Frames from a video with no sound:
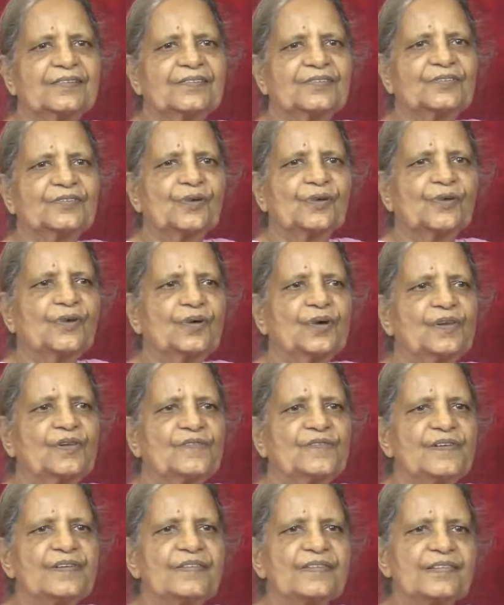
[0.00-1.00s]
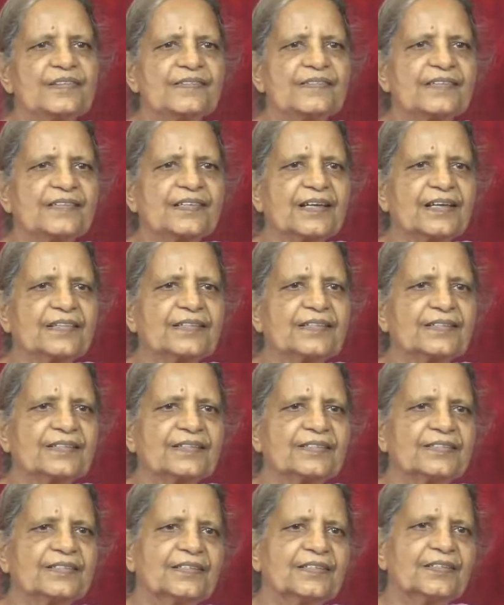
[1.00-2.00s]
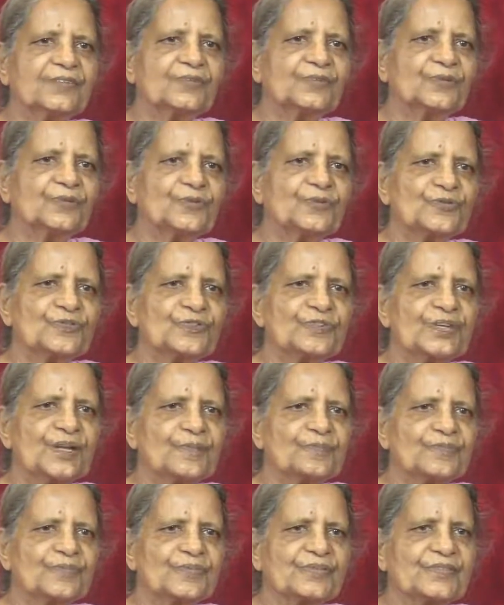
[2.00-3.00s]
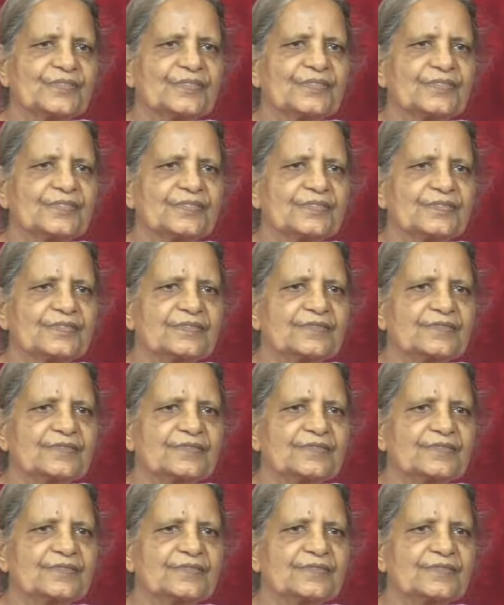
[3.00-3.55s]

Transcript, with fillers: So, always in sadhana, there are two steps.